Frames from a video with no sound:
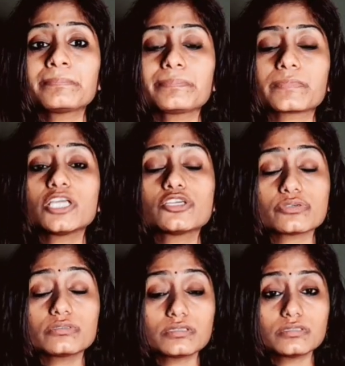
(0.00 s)
He
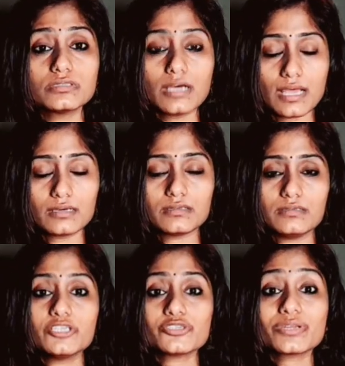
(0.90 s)
should
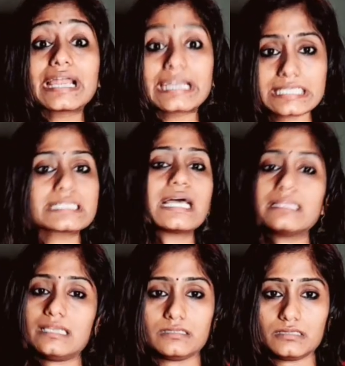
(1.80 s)
understand
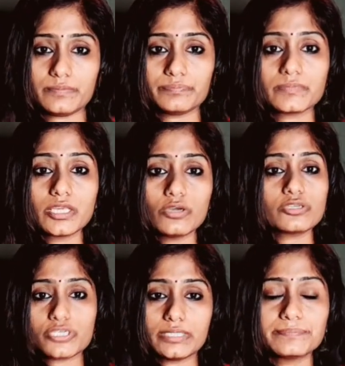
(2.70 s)
that thing, he or
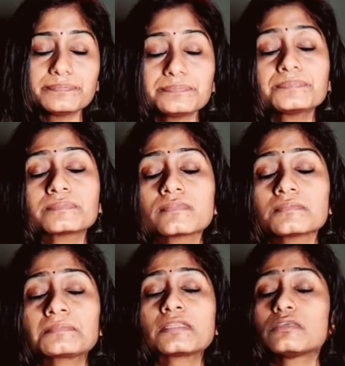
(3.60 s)
she.
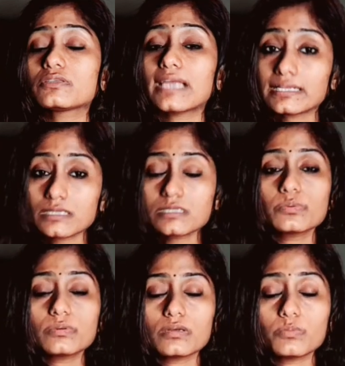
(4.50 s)
So that is
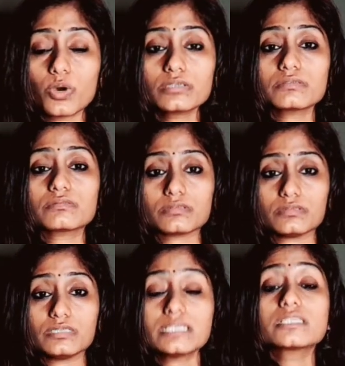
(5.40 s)
what
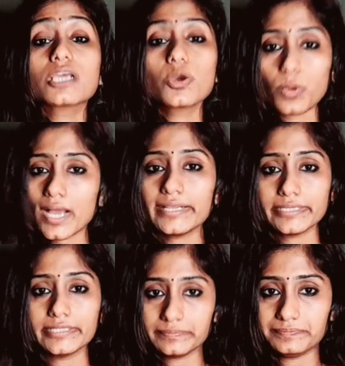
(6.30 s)
is
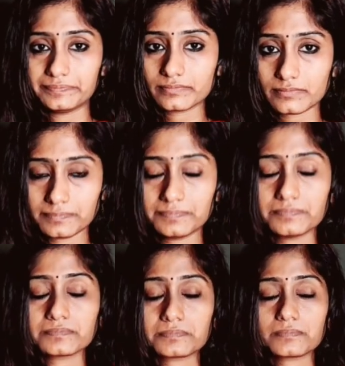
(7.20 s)
required,
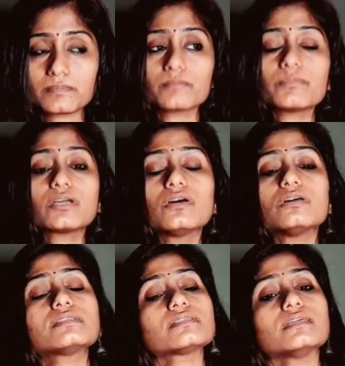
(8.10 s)

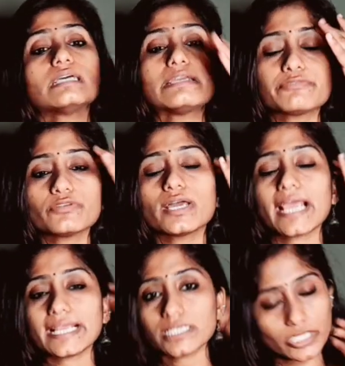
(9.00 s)
because if you are
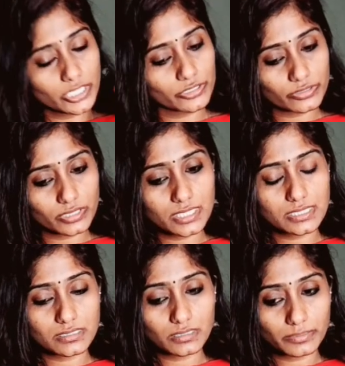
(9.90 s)
entering into
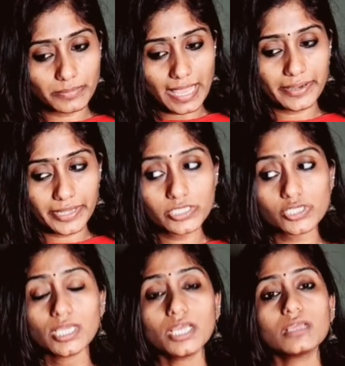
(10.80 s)
this
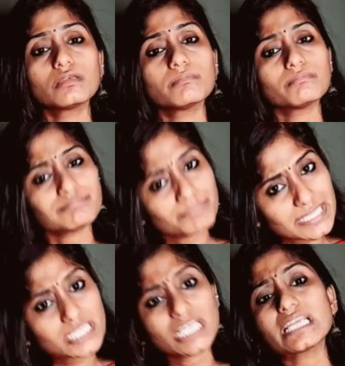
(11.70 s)
marriage,
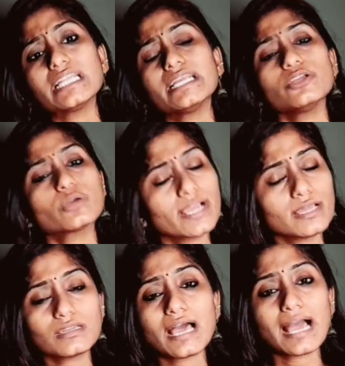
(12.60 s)
basically you
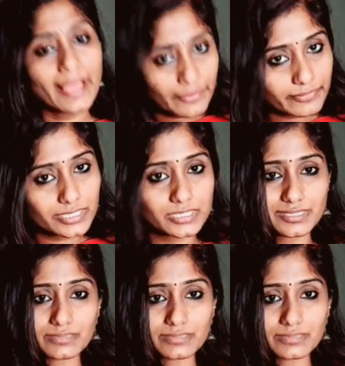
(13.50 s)
can have it